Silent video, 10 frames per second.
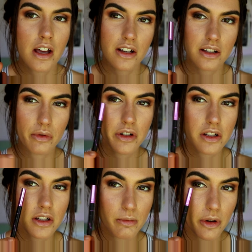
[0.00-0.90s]
Because I wanted
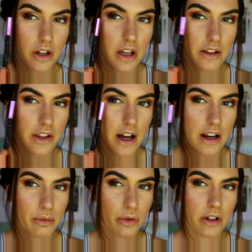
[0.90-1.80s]
to smoke out the
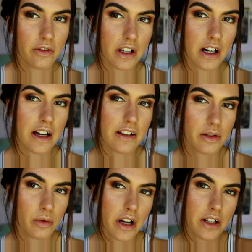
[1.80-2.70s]
outer point of the eye,
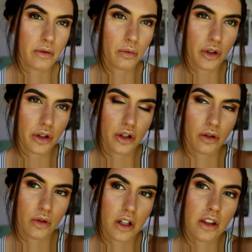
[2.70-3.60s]
that's why I didn't want to
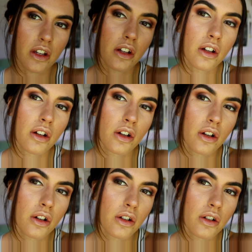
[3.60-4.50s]
do anything
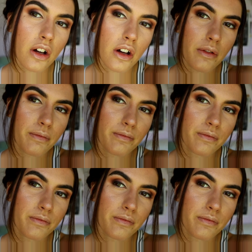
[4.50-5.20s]
um,